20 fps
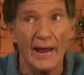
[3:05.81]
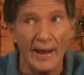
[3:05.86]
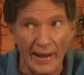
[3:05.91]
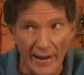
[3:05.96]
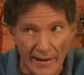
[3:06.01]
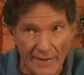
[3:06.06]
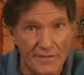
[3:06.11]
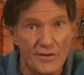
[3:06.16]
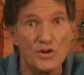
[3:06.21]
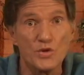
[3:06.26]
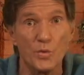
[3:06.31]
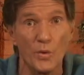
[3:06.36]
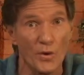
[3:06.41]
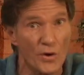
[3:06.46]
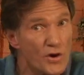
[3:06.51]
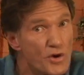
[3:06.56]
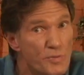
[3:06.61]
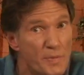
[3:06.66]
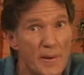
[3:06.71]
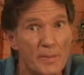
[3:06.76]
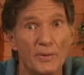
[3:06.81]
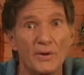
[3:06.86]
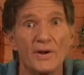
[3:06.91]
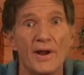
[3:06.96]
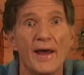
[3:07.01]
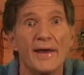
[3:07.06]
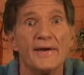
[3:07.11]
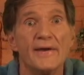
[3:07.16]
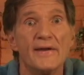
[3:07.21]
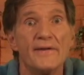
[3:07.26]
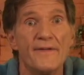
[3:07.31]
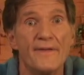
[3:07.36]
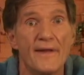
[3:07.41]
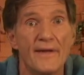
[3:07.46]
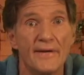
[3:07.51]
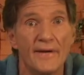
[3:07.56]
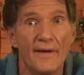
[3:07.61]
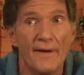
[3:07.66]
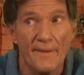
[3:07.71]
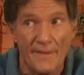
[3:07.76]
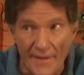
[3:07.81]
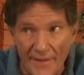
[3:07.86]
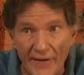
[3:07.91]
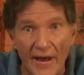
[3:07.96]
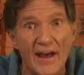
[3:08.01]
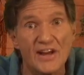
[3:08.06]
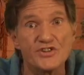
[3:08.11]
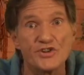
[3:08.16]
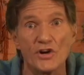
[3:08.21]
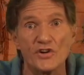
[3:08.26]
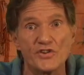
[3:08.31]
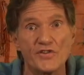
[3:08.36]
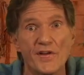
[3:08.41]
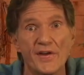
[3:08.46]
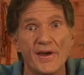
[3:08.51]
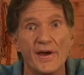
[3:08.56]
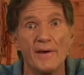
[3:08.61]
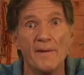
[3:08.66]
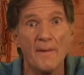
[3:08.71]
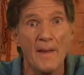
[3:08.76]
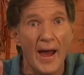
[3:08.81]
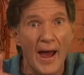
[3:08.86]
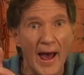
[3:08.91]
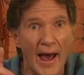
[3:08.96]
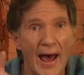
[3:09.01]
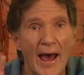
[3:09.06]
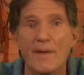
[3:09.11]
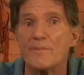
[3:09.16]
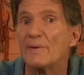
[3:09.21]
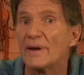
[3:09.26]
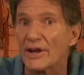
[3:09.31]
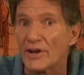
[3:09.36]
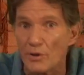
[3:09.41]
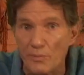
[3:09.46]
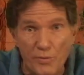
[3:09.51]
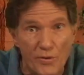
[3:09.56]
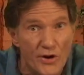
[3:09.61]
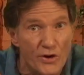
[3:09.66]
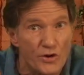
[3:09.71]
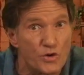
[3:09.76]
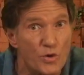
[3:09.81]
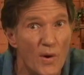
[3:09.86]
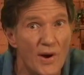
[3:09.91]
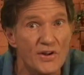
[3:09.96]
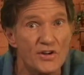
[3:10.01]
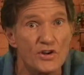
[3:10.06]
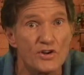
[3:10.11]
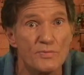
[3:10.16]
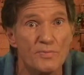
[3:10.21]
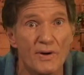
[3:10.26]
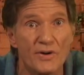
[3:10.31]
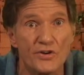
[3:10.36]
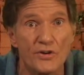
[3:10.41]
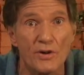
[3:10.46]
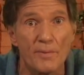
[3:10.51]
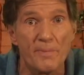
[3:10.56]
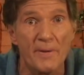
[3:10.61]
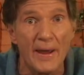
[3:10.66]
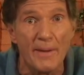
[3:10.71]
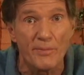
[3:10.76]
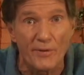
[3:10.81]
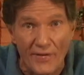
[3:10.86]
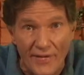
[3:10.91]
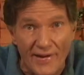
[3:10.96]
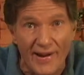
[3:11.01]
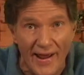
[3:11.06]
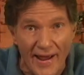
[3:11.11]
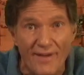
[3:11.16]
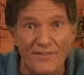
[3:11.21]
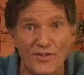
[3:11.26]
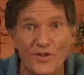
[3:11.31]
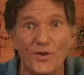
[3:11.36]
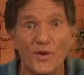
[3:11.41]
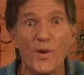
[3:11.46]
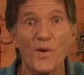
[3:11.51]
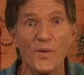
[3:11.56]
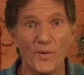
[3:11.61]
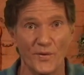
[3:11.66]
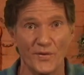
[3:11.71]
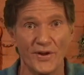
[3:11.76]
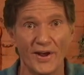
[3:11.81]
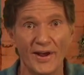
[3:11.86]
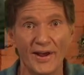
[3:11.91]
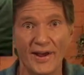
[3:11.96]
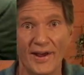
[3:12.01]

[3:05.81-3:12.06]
And this works, people like it. Then the guy starts thinking, I bet I could print twice as much of the paper than I have of the gold.